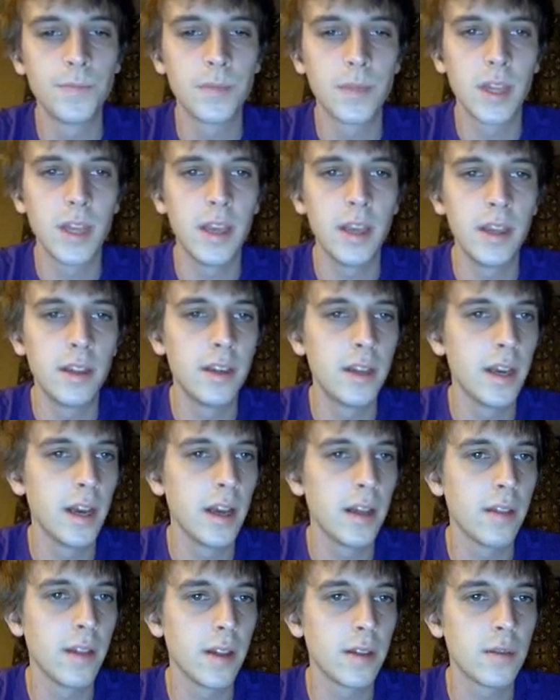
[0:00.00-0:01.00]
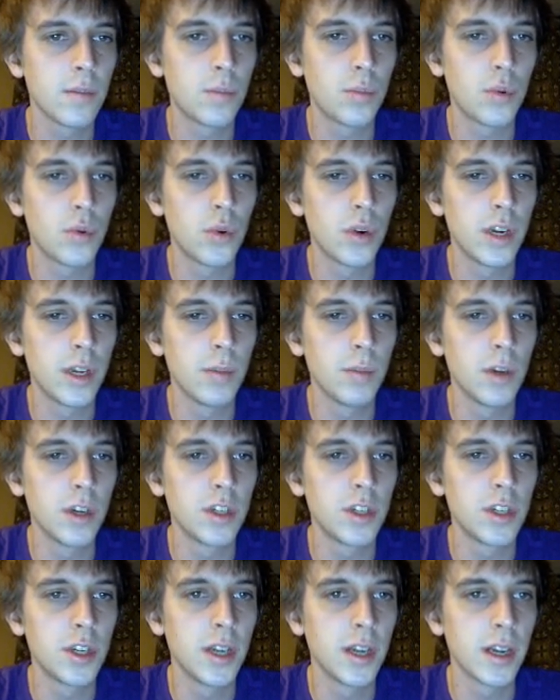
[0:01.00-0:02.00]
and yeah, that's pretty
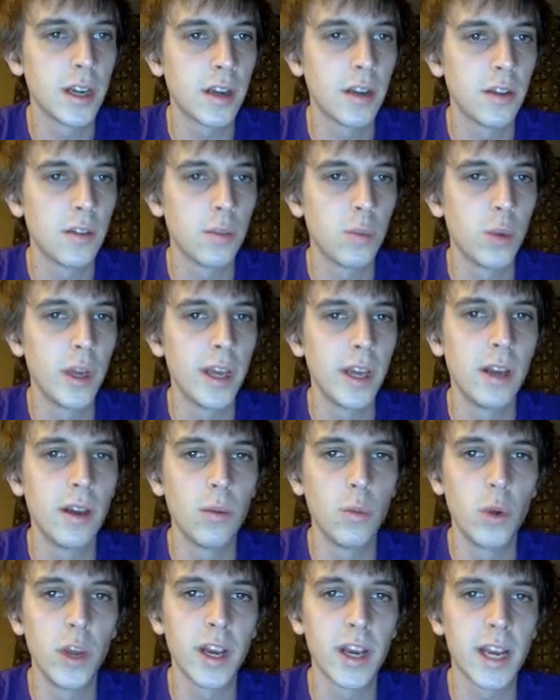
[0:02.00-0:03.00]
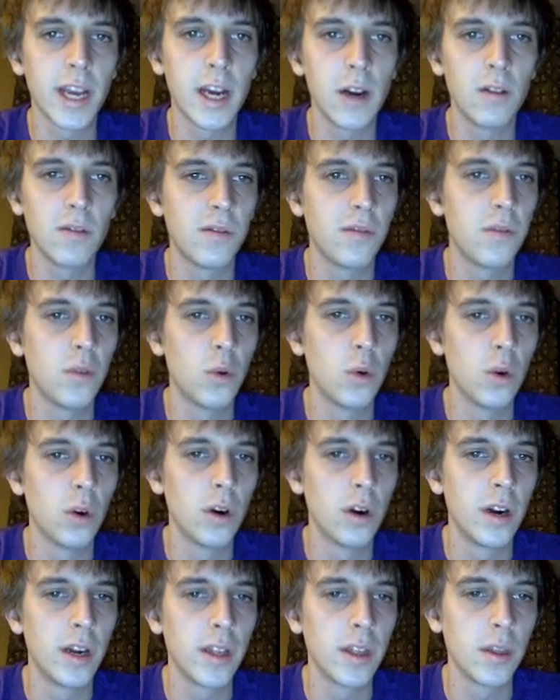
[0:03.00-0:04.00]
much it because we we account
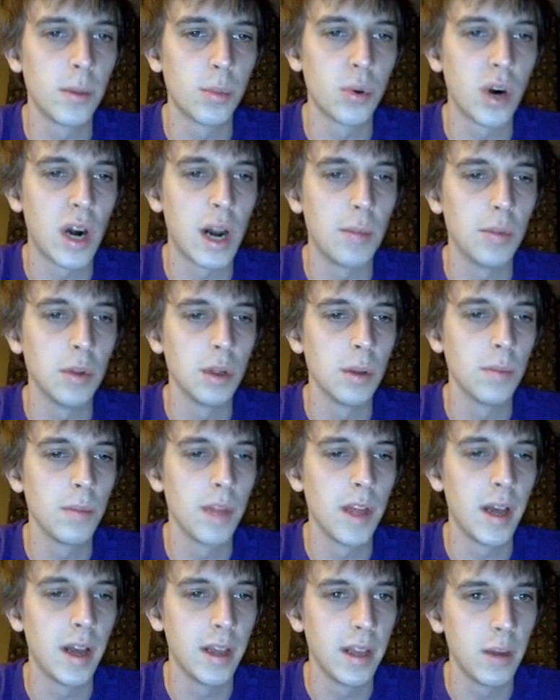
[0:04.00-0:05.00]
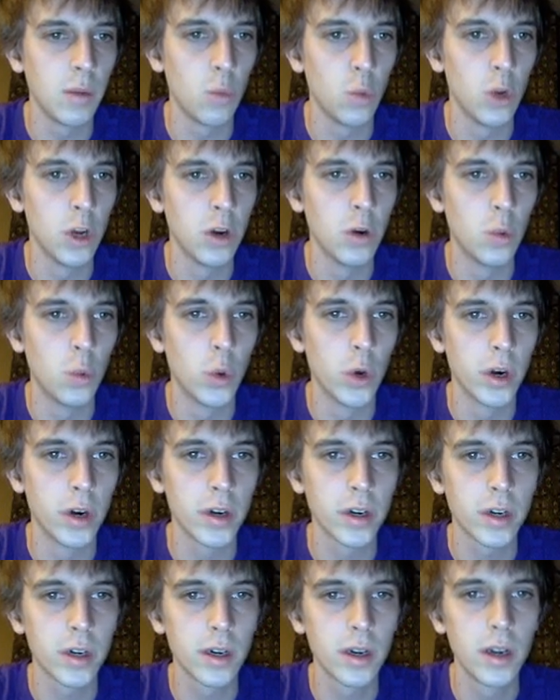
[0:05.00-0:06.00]
for in the problem that it will
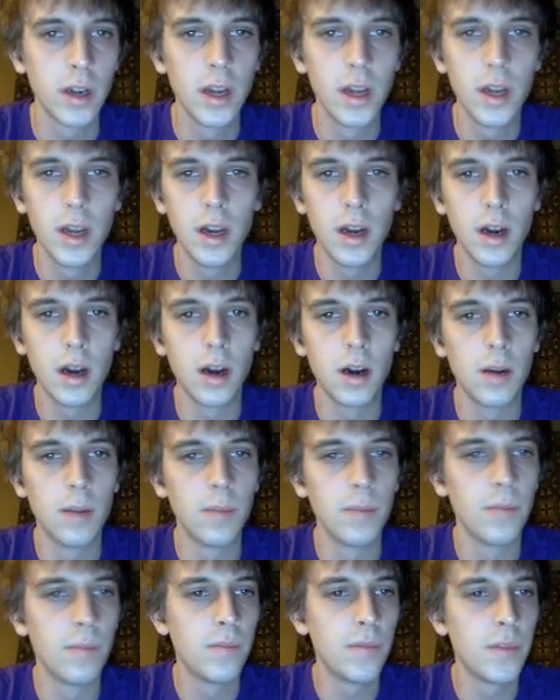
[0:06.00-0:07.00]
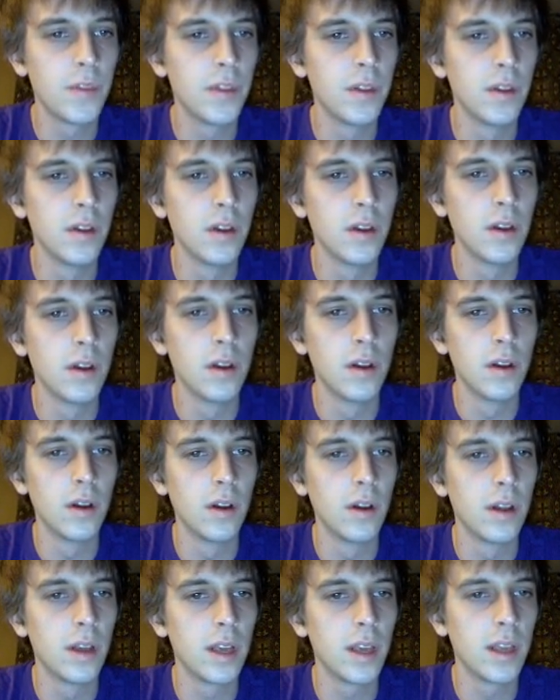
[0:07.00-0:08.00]
work. Um,
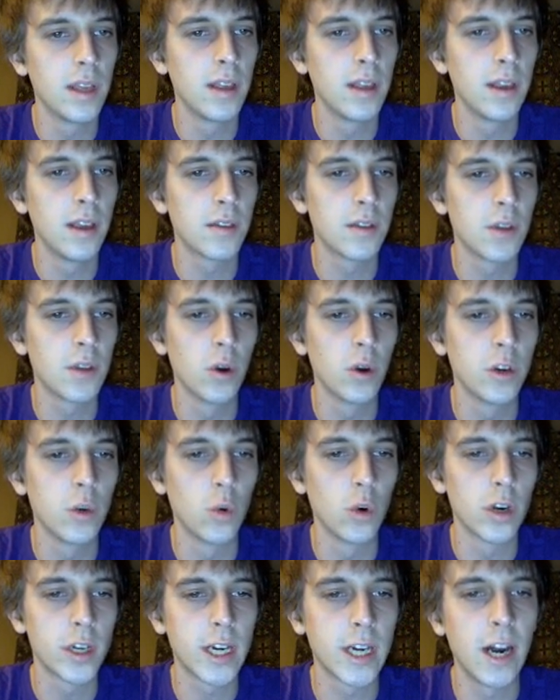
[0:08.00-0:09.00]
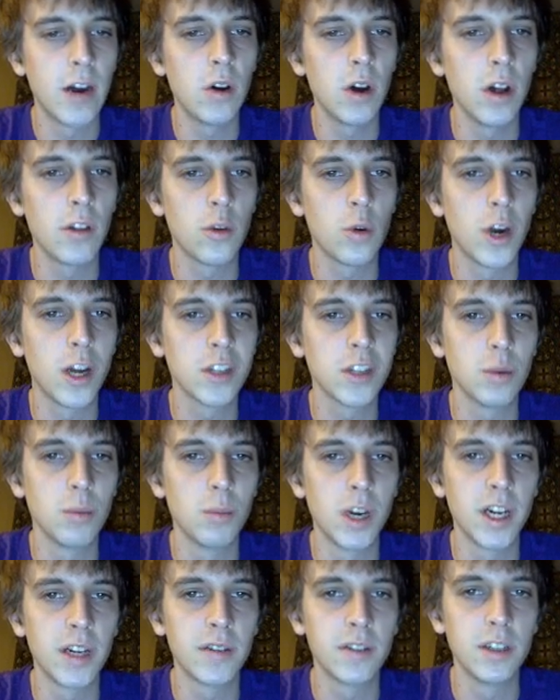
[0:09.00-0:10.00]
the it, it's going to work out. Otherwise, we
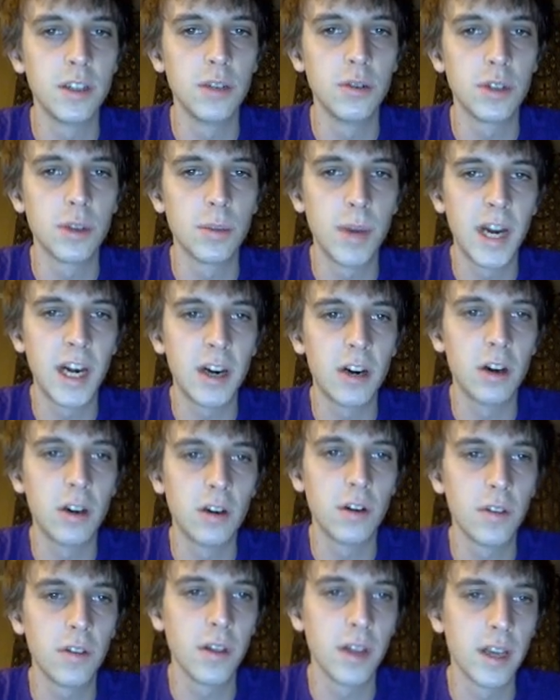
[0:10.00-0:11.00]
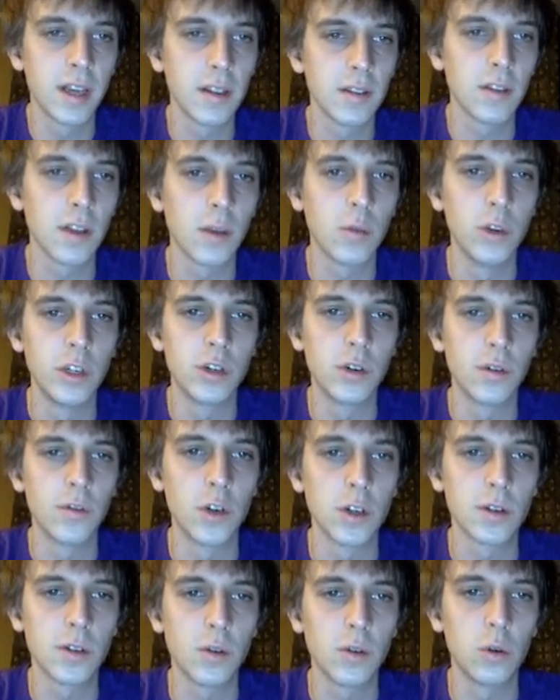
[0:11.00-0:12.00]
might have to do some error things like we
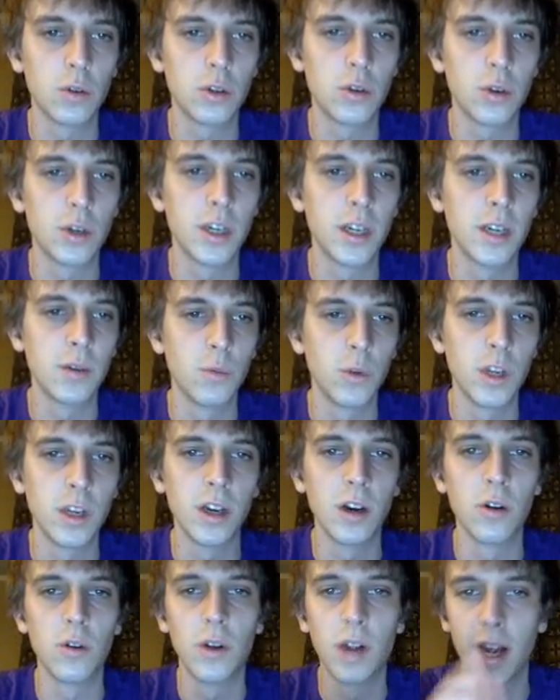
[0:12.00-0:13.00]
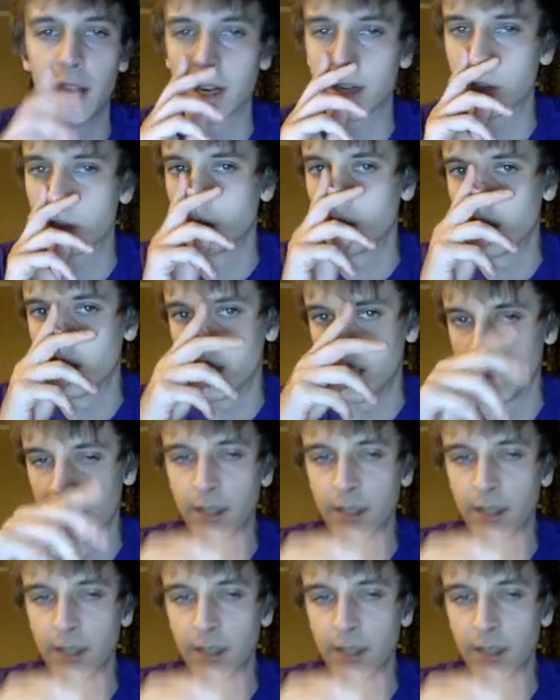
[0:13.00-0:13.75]
traverse the whole tree and we don't actually.